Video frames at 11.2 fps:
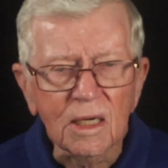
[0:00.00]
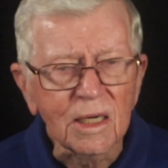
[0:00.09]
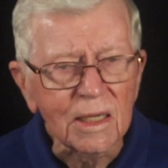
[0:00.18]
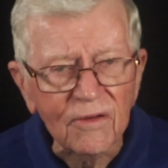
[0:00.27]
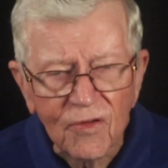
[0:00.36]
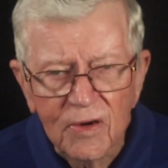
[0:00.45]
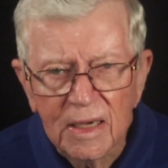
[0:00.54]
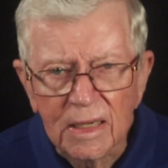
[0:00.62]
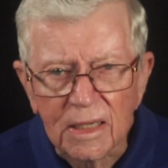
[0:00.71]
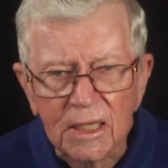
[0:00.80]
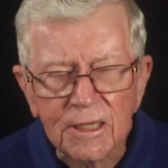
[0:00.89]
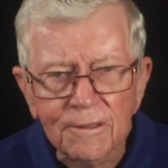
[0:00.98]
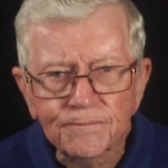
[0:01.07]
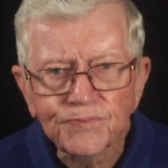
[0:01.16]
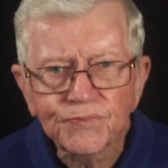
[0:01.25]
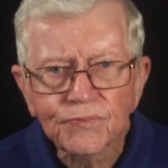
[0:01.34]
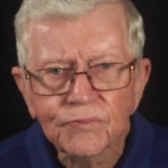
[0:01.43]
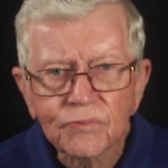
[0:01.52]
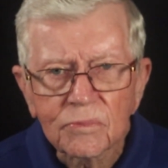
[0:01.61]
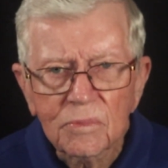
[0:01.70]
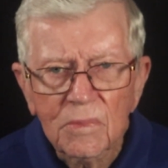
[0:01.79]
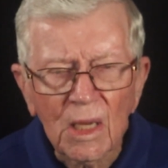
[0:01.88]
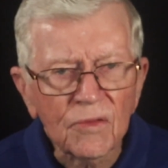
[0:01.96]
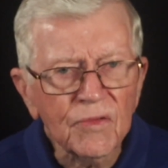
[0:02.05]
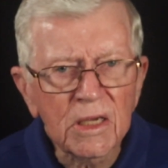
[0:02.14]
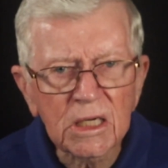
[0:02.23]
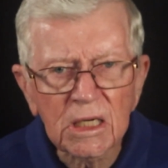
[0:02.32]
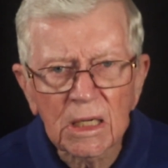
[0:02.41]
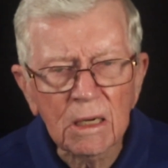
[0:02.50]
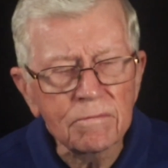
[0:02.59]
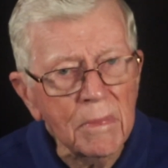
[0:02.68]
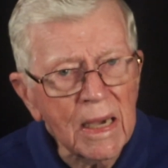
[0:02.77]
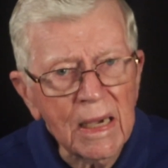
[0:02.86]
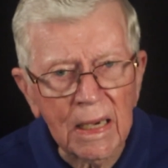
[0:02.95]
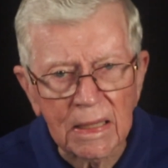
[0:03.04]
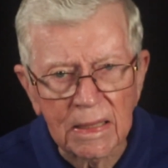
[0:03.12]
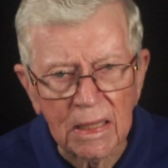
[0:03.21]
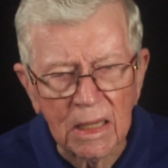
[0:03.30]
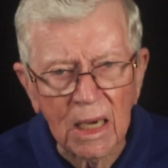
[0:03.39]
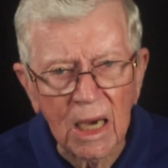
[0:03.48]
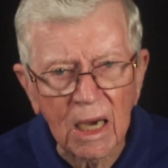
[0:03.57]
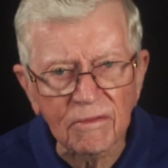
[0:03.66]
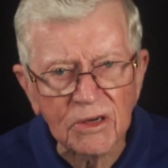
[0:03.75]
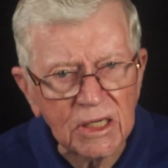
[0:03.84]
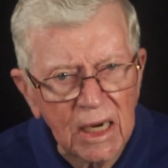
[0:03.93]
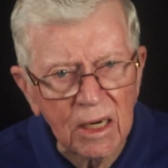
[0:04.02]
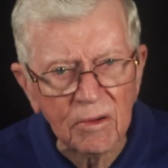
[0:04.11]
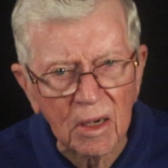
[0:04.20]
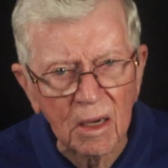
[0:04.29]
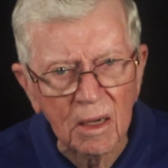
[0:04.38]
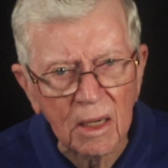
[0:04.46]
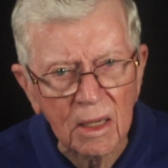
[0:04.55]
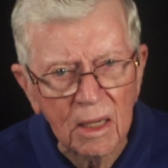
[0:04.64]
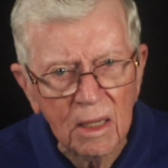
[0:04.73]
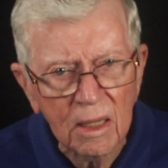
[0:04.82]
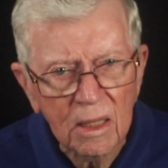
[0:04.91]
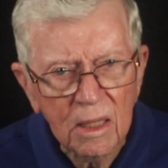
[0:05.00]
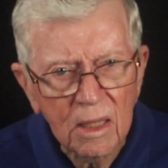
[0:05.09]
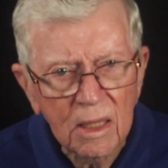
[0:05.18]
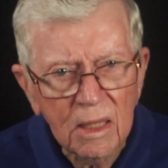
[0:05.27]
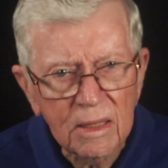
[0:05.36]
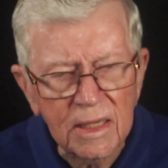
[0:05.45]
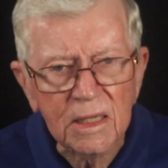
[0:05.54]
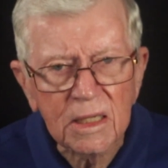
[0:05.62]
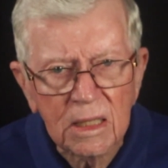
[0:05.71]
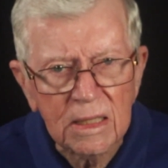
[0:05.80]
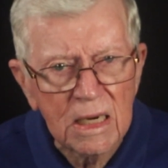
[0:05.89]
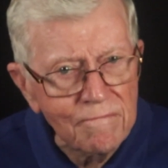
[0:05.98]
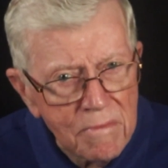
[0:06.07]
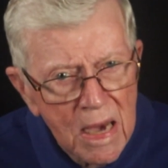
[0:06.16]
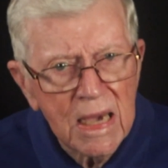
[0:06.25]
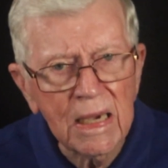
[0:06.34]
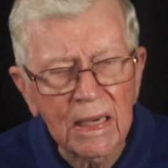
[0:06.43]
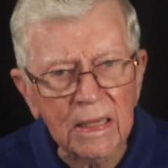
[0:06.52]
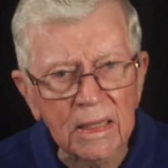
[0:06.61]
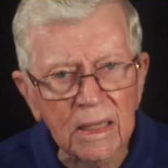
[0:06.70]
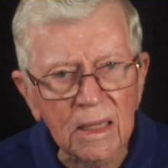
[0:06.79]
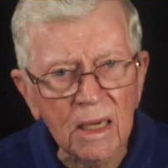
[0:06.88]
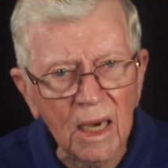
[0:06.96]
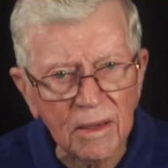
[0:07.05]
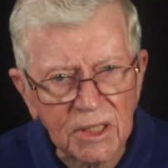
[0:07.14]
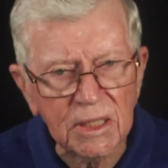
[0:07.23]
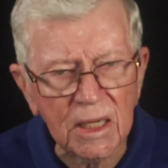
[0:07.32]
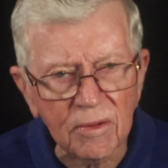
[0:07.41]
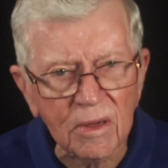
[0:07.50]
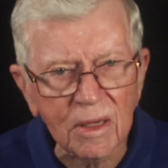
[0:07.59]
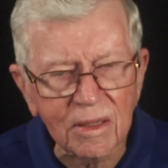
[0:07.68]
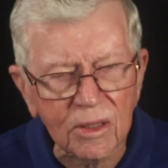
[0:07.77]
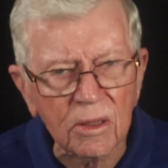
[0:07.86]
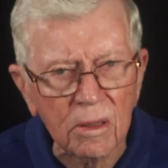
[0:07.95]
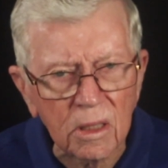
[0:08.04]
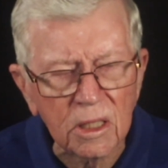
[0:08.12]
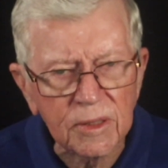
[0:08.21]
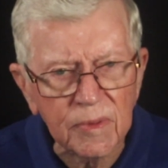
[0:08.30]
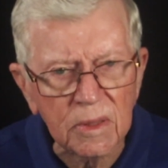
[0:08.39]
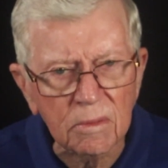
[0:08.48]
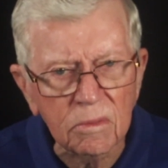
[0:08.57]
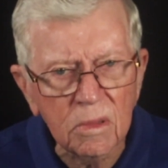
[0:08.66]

Now, friends, this command of Sarah, this demand of Sarah to her husband,